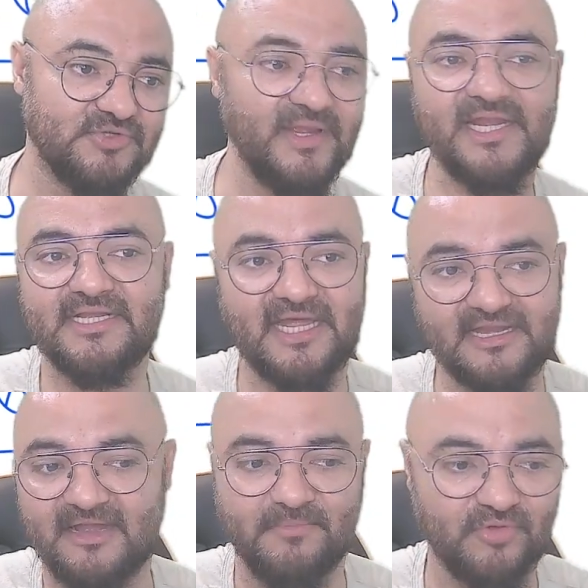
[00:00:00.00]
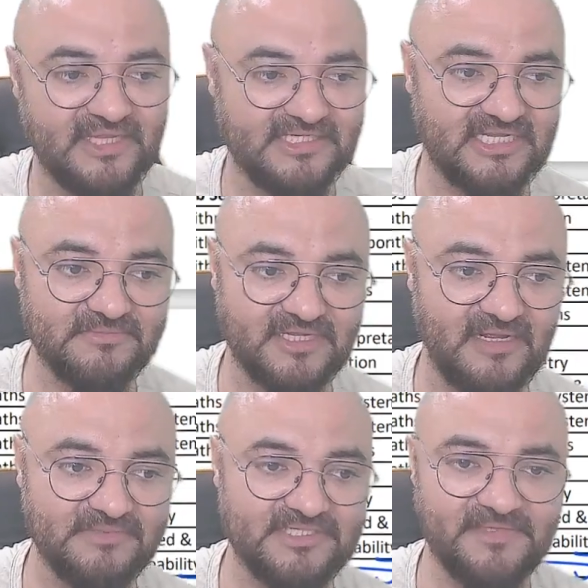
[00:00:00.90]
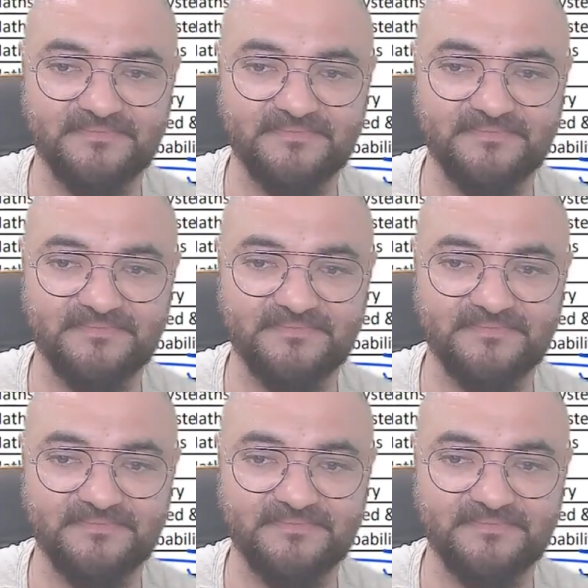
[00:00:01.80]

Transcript: So I can target both the exams aram se.